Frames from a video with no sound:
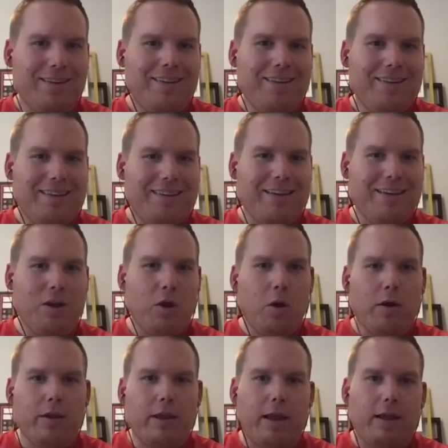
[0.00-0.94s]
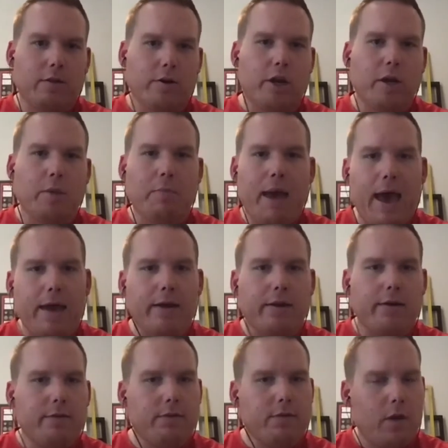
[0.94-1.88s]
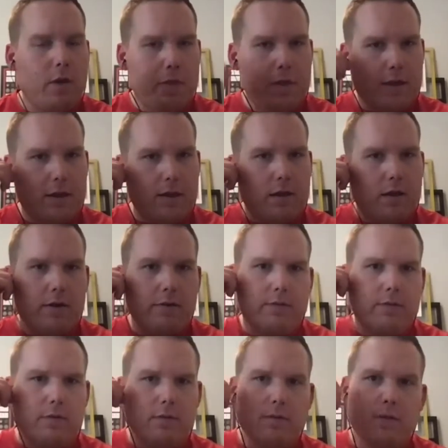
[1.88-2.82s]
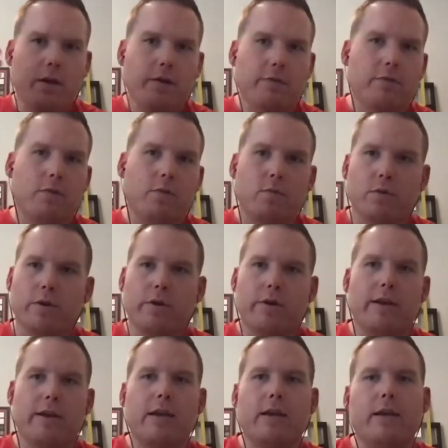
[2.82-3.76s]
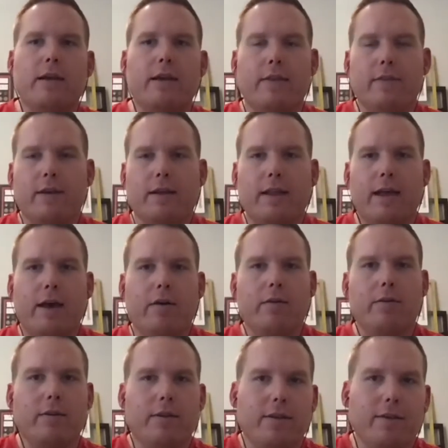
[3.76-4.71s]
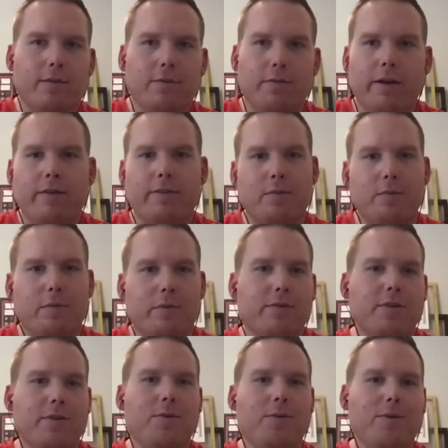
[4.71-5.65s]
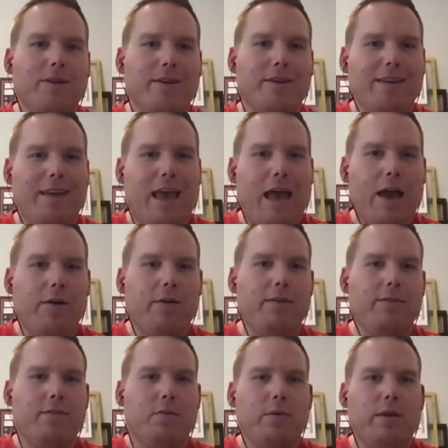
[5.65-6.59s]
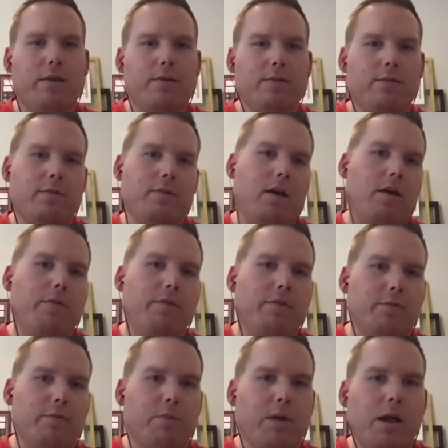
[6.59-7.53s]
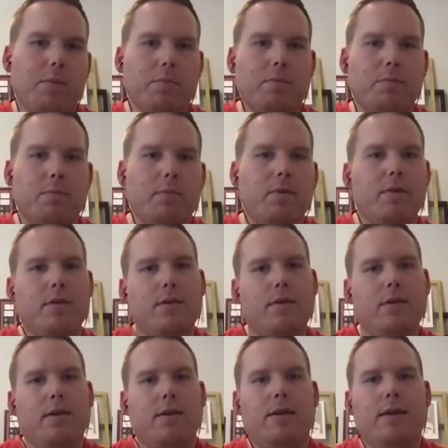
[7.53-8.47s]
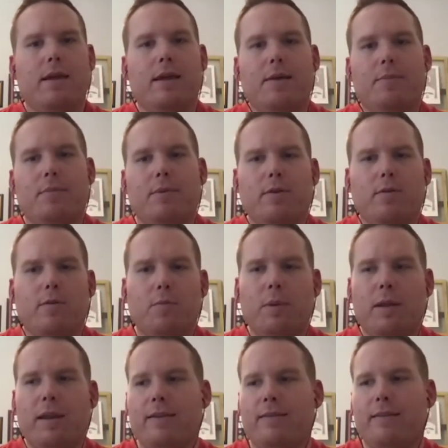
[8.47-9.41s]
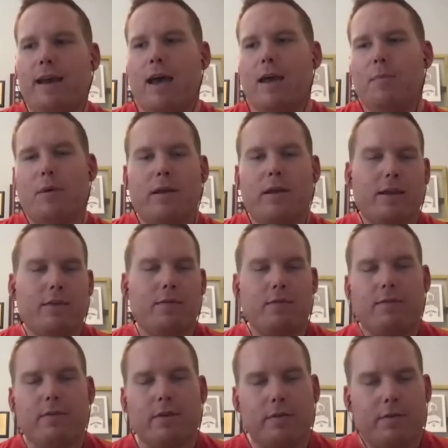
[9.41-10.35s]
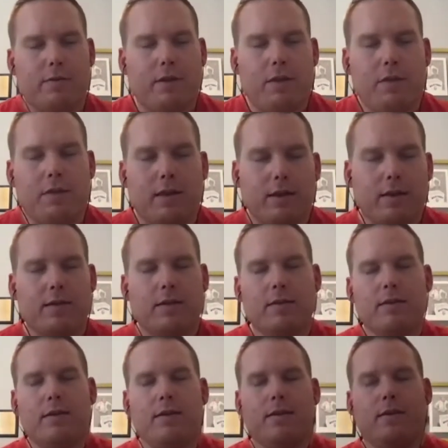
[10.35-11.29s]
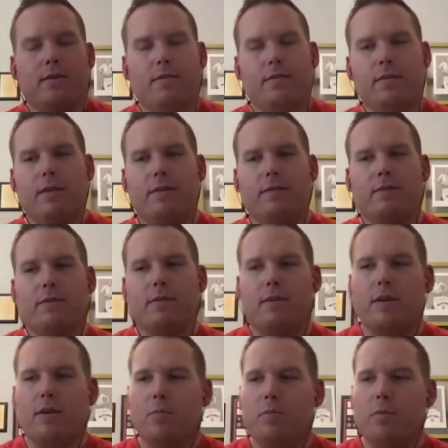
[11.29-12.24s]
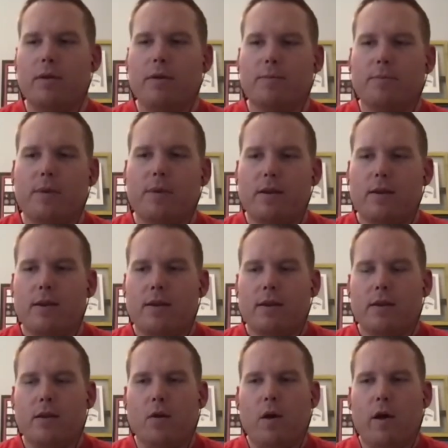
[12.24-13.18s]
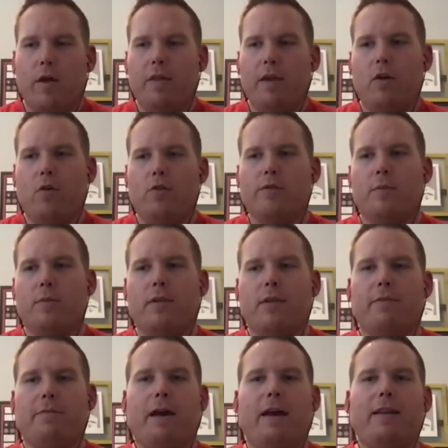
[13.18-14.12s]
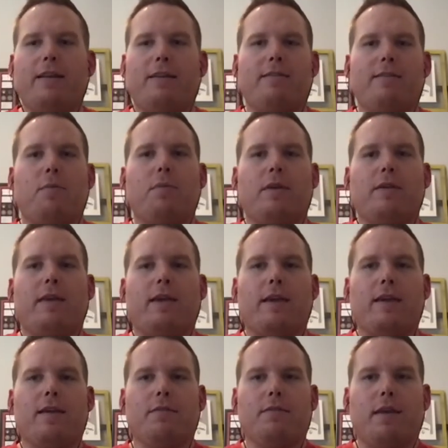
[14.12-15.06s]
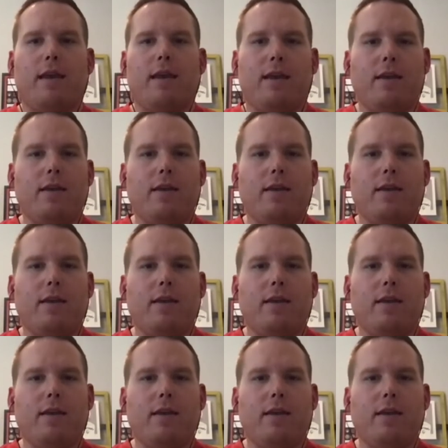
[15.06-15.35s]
and learning patterns. So I think also learning in the cloud is very similar too. How did someone else solve this problem? Spending time on a given service, I think is good. But, I think ultimately finding something that gives a